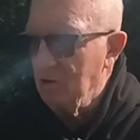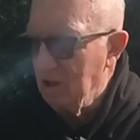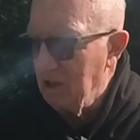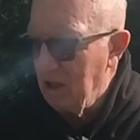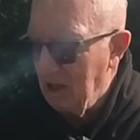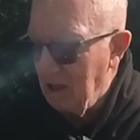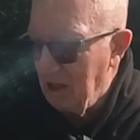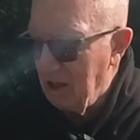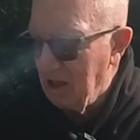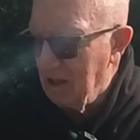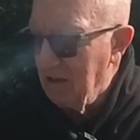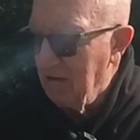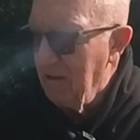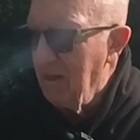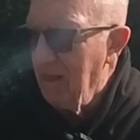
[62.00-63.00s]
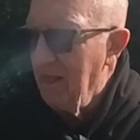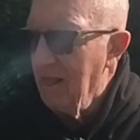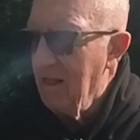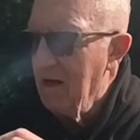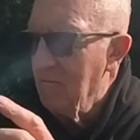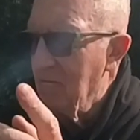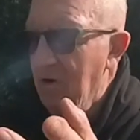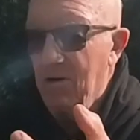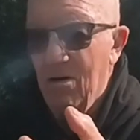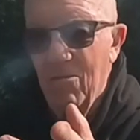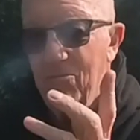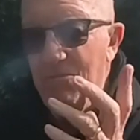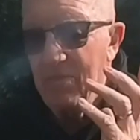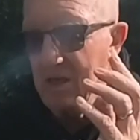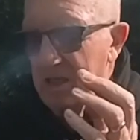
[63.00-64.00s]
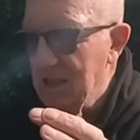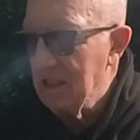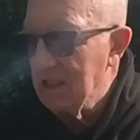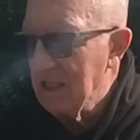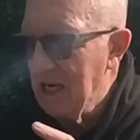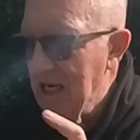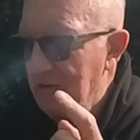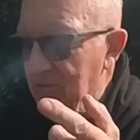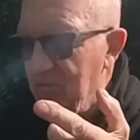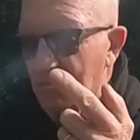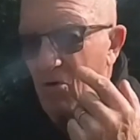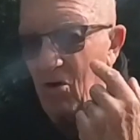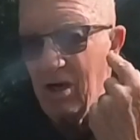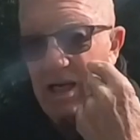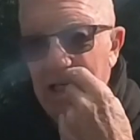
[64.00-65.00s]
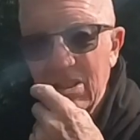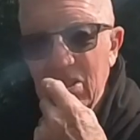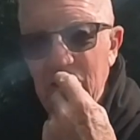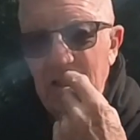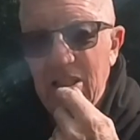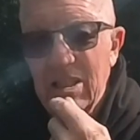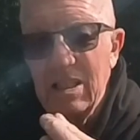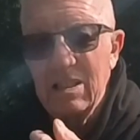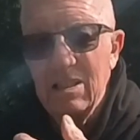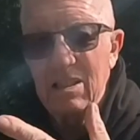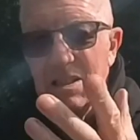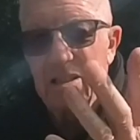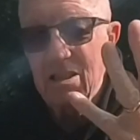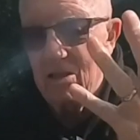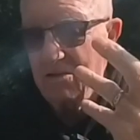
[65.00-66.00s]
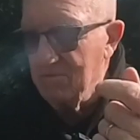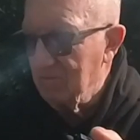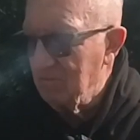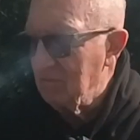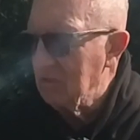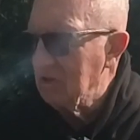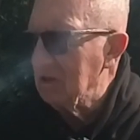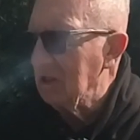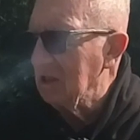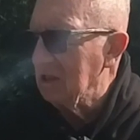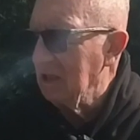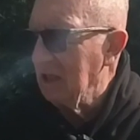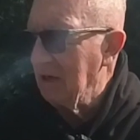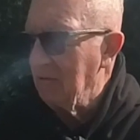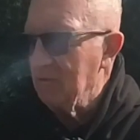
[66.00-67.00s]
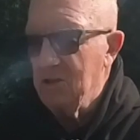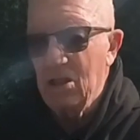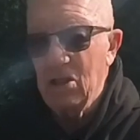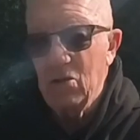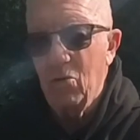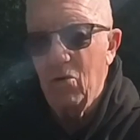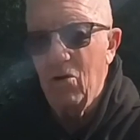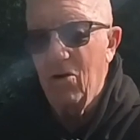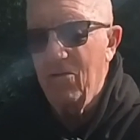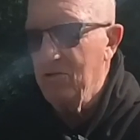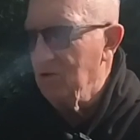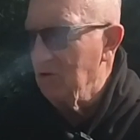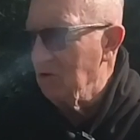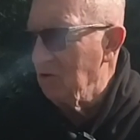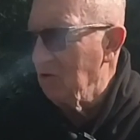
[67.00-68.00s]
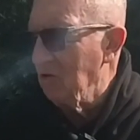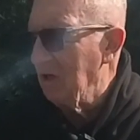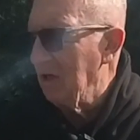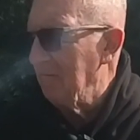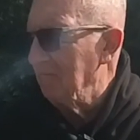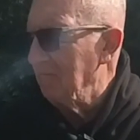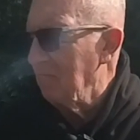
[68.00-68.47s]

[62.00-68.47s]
underneath it. But as I say, my glasses are tinted, so 6 of one, half of the other.